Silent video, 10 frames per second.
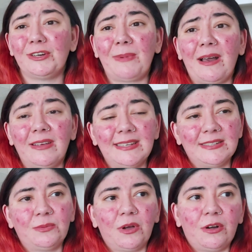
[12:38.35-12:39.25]
about it
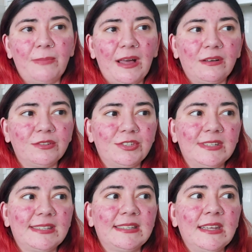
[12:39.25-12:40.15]
as well, about
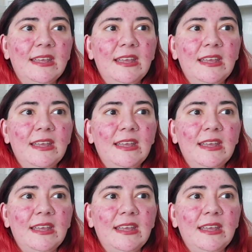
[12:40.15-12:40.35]
just